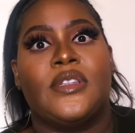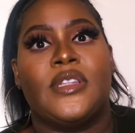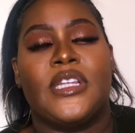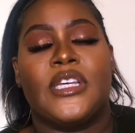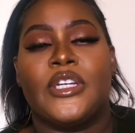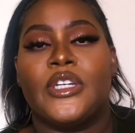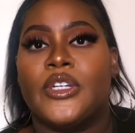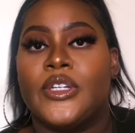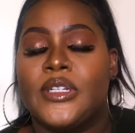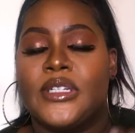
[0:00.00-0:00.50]

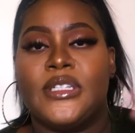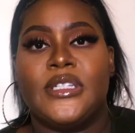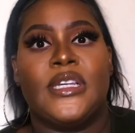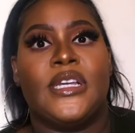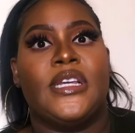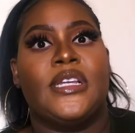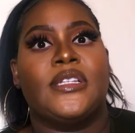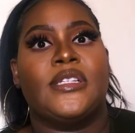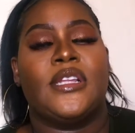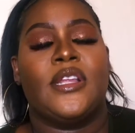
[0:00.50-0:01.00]
There are good
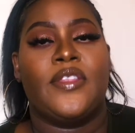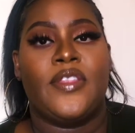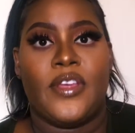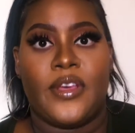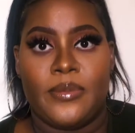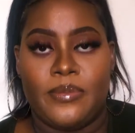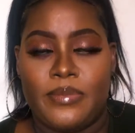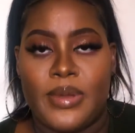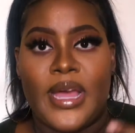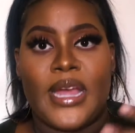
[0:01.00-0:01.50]
days,
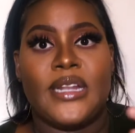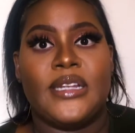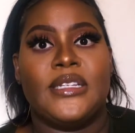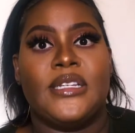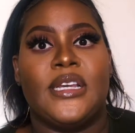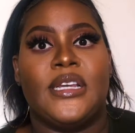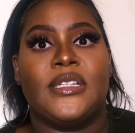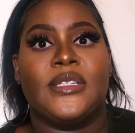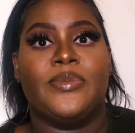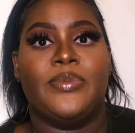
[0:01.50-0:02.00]
there are bad
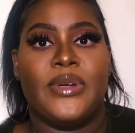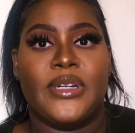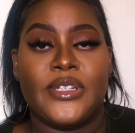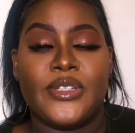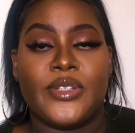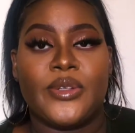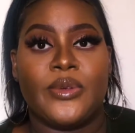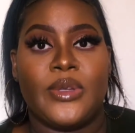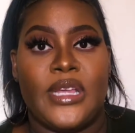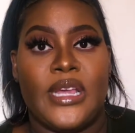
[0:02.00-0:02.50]
days, but
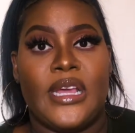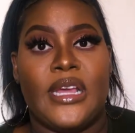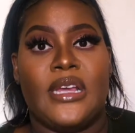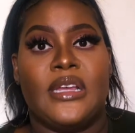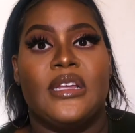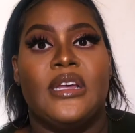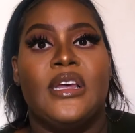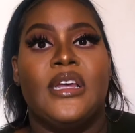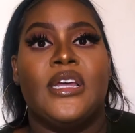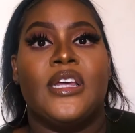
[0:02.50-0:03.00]
it's okay.